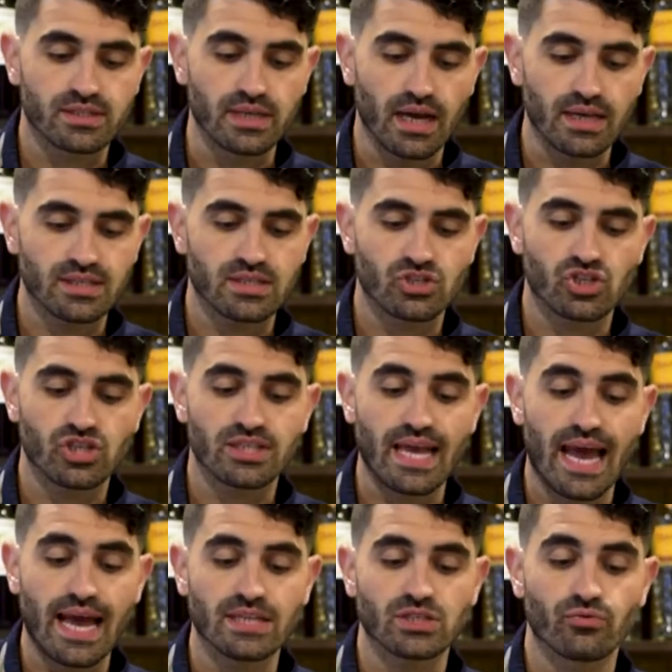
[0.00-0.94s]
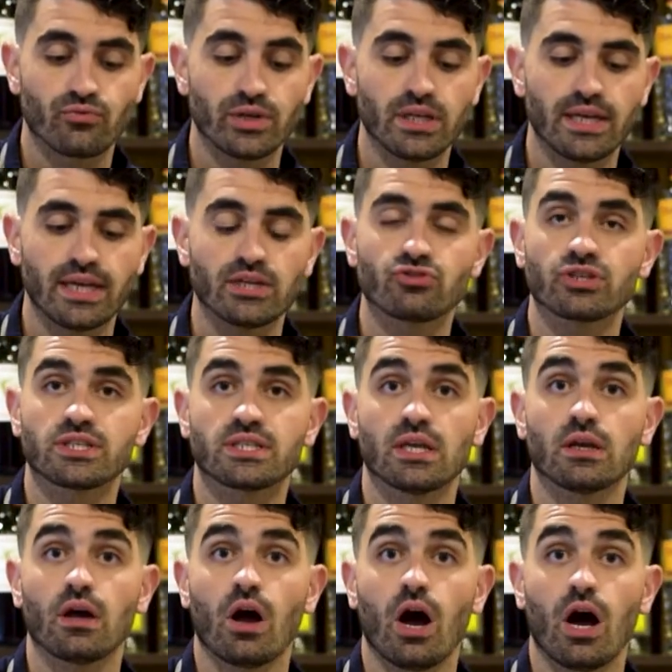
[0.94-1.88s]
does is just adds a really
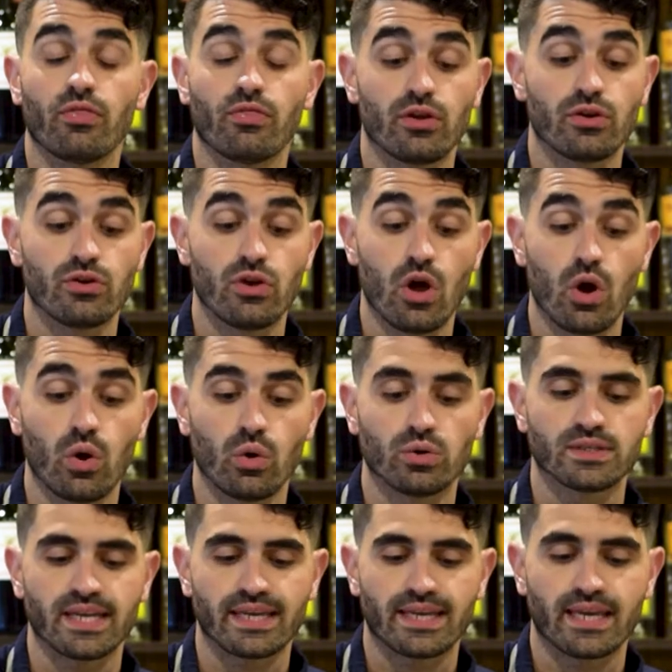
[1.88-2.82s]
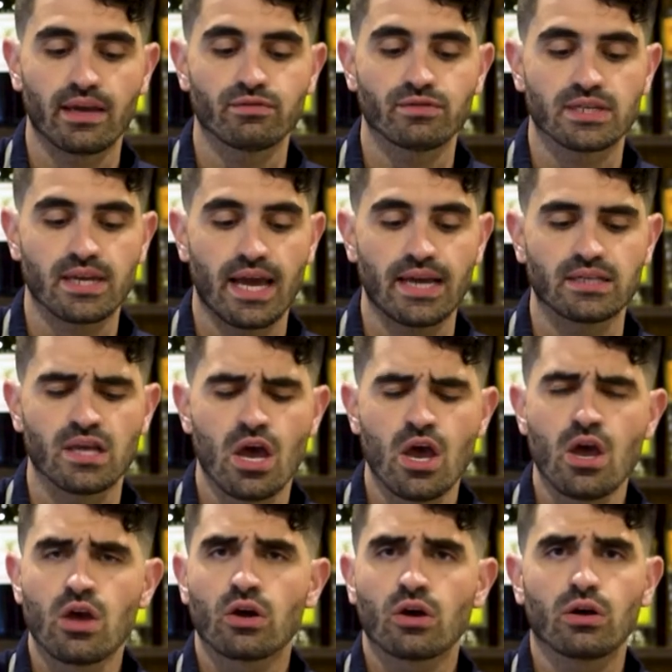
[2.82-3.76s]
interesting on the nose. It gives a nice
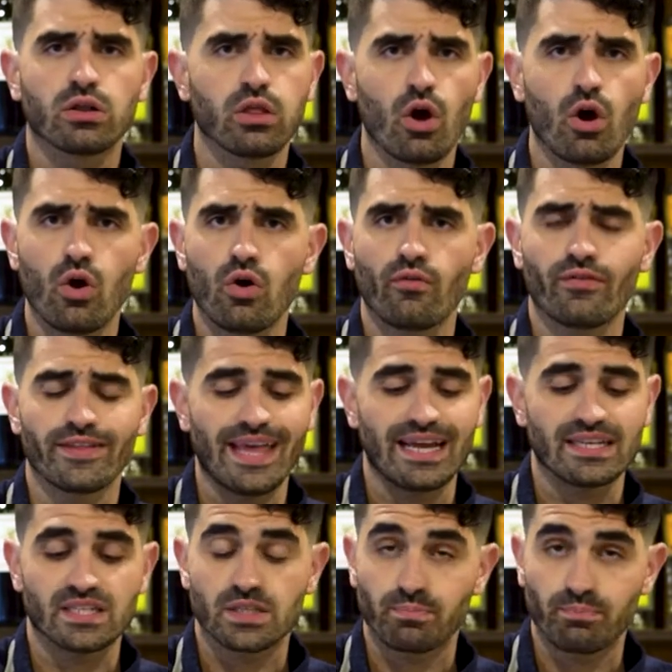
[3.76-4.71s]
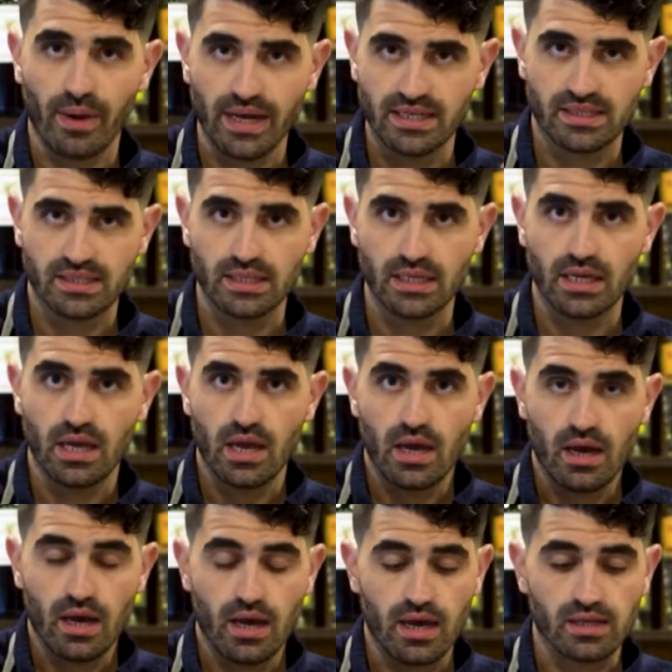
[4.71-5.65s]
clove and that spicy
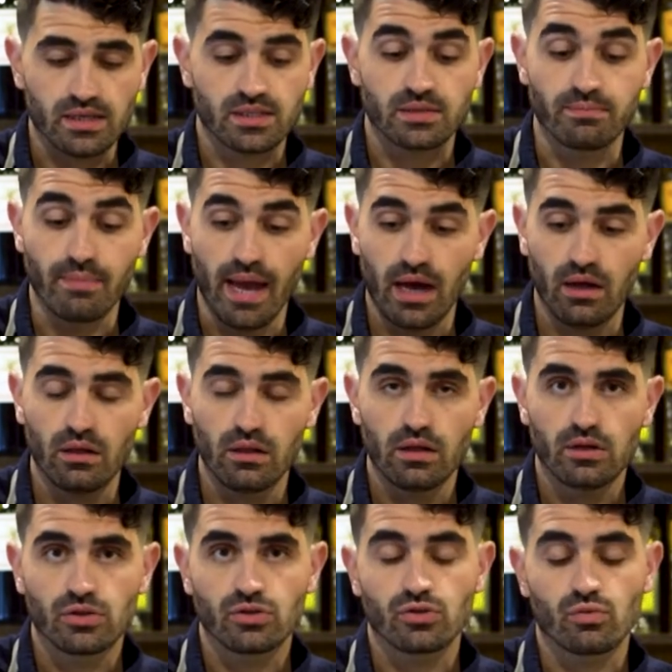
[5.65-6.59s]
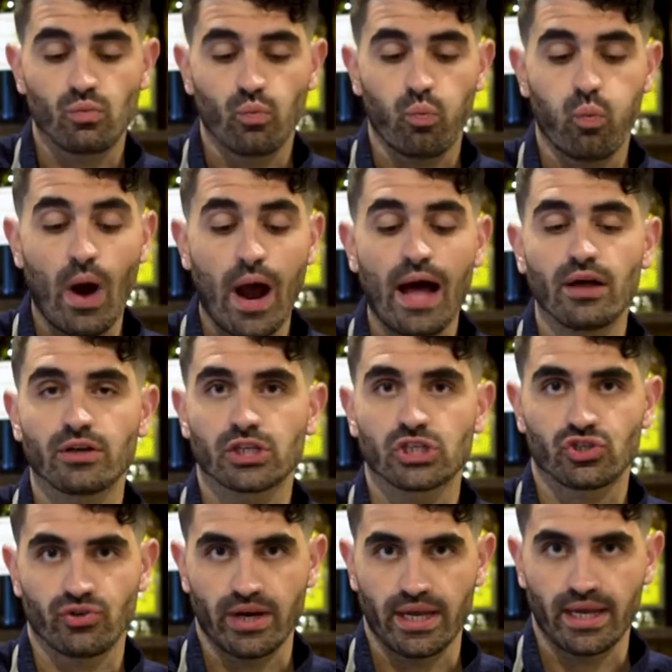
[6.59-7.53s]
smell while
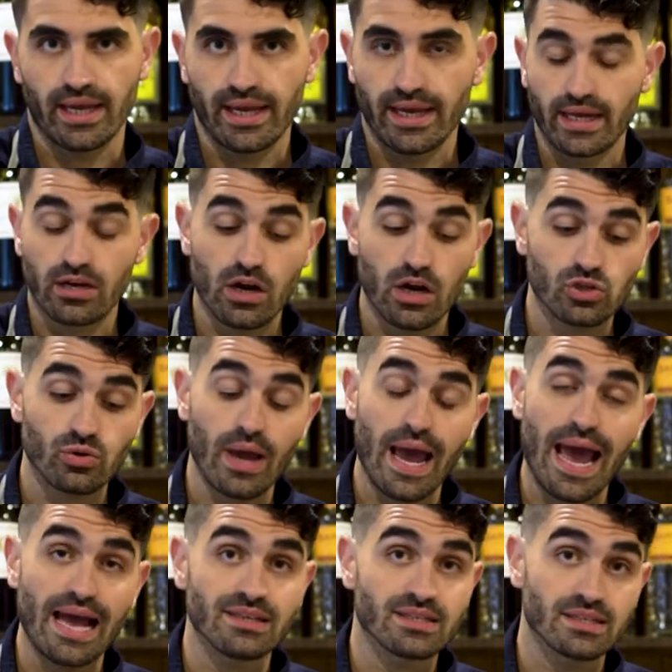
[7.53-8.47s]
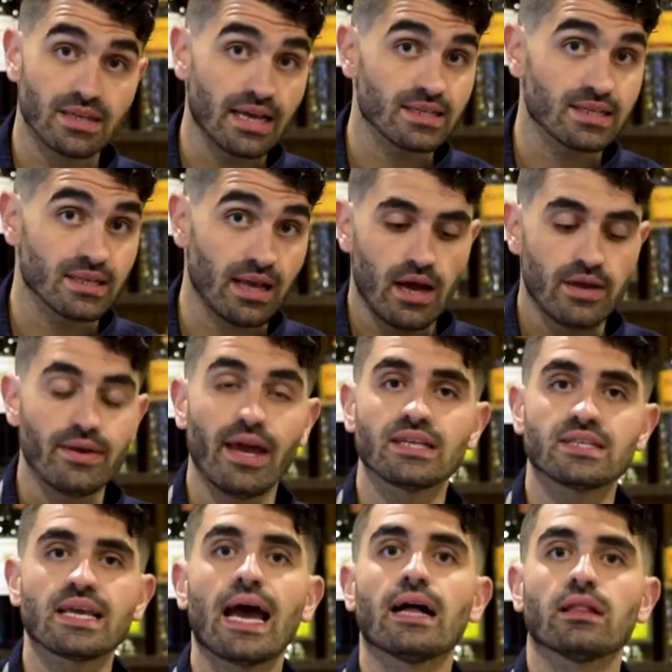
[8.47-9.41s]
you're drinking. And it also adds a
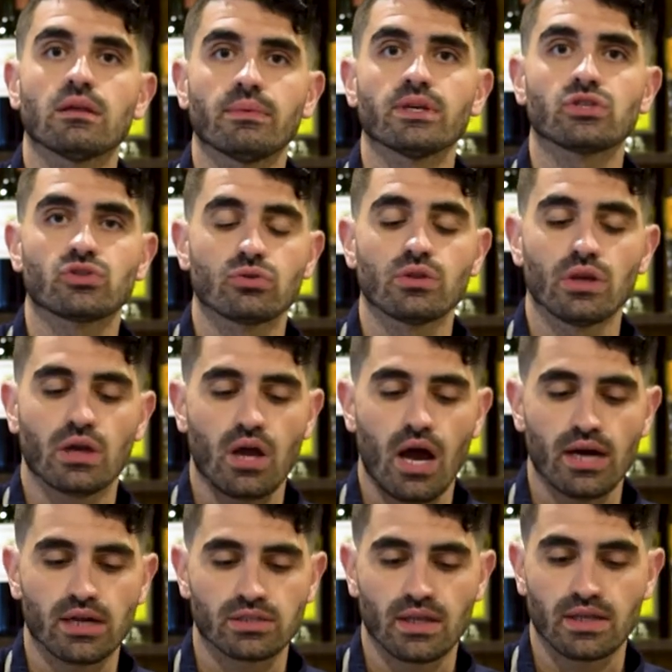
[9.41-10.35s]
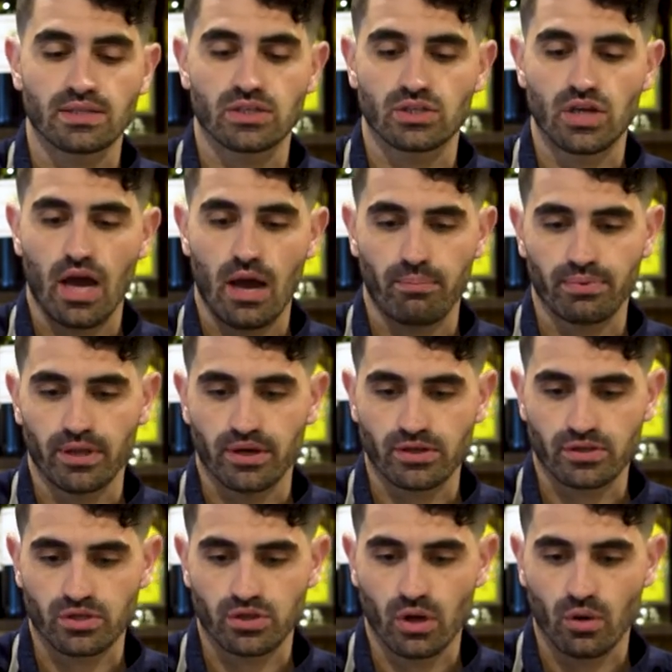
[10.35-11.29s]
nice element to the cocktail as a top
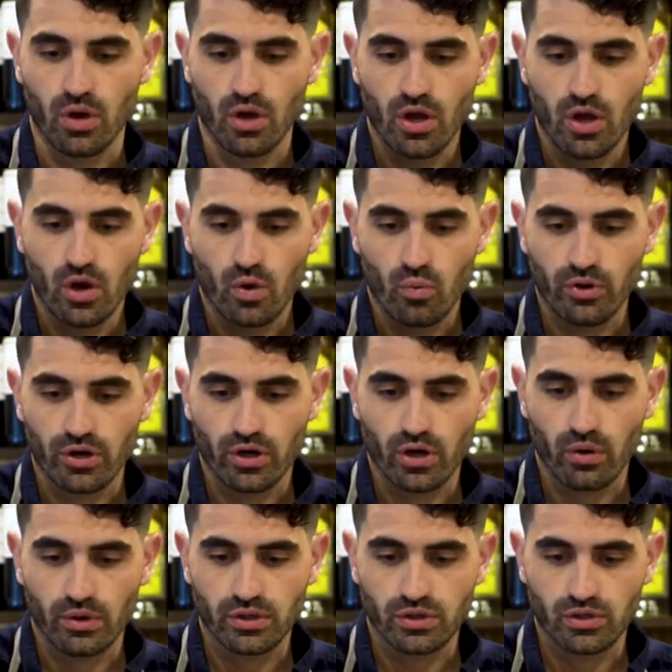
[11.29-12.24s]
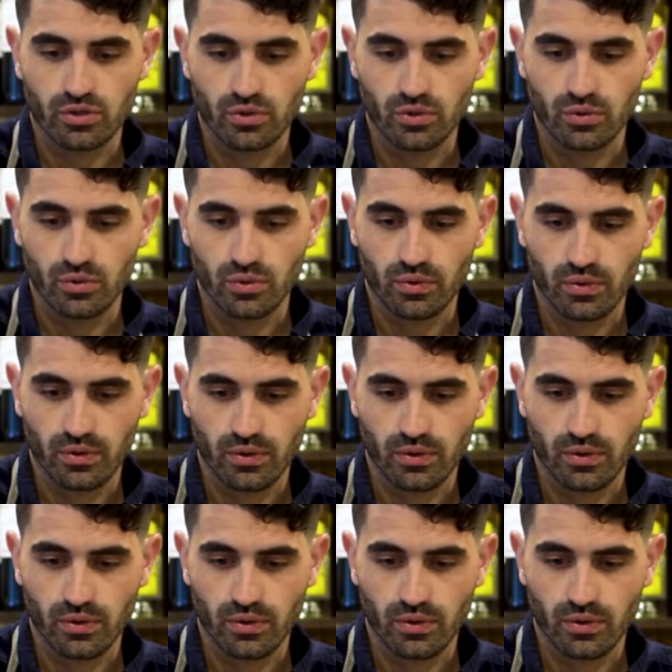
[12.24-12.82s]
layer. So we're going to